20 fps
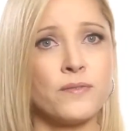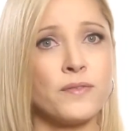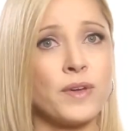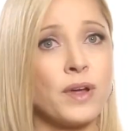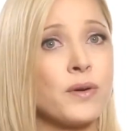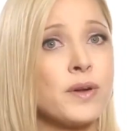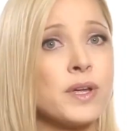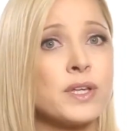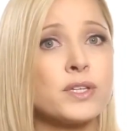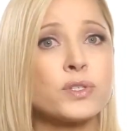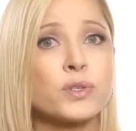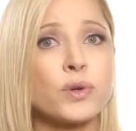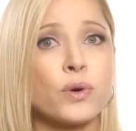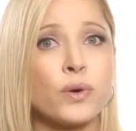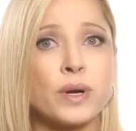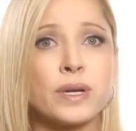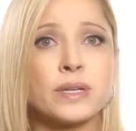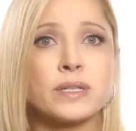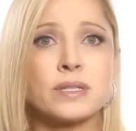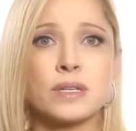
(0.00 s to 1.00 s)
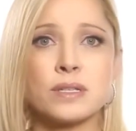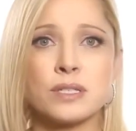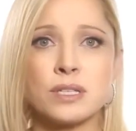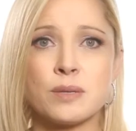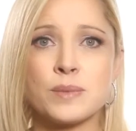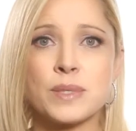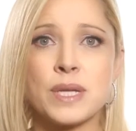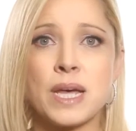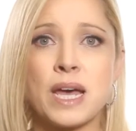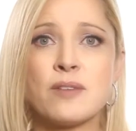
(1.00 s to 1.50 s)
Various scoring
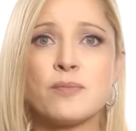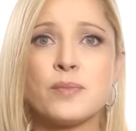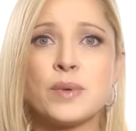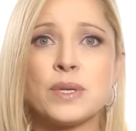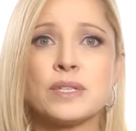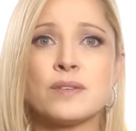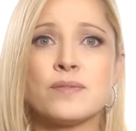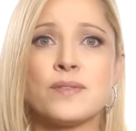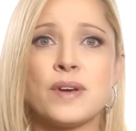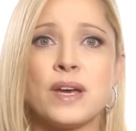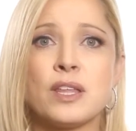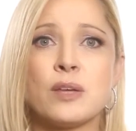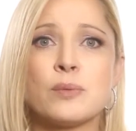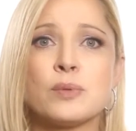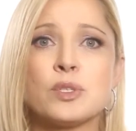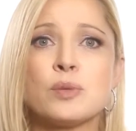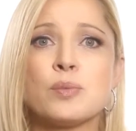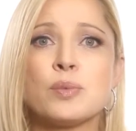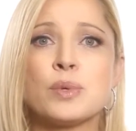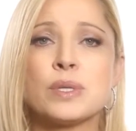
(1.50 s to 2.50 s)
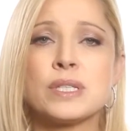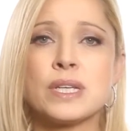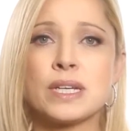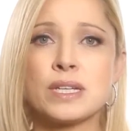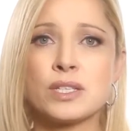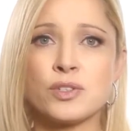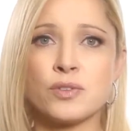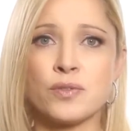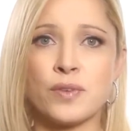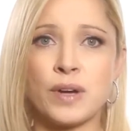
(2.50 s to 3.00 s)
systems have been developed to
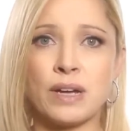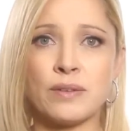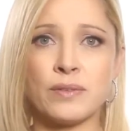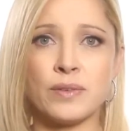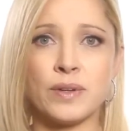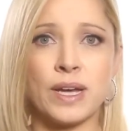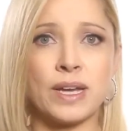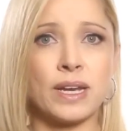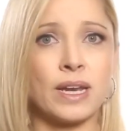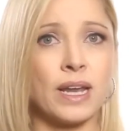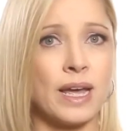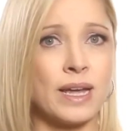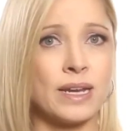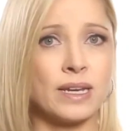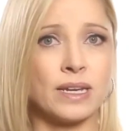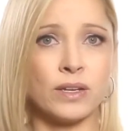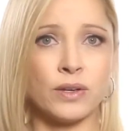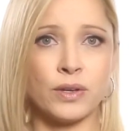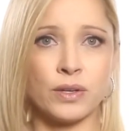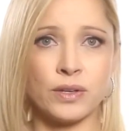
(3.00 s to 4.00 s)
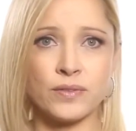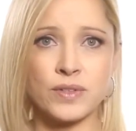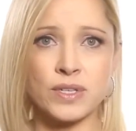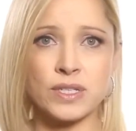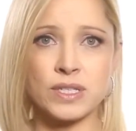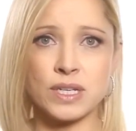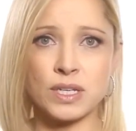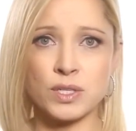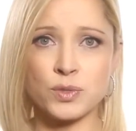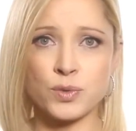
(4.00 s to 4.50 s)
predict survival and likelihood of
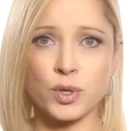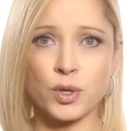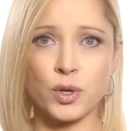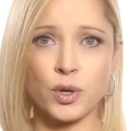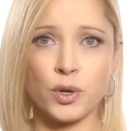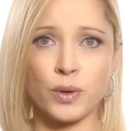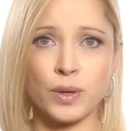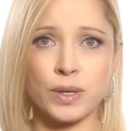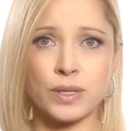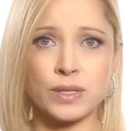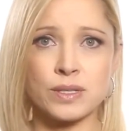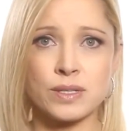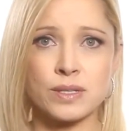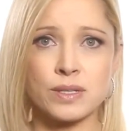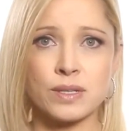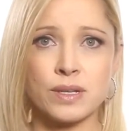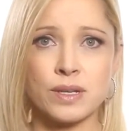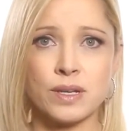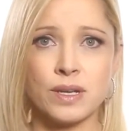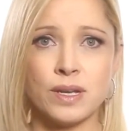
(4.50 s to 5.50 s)
disease recurrence.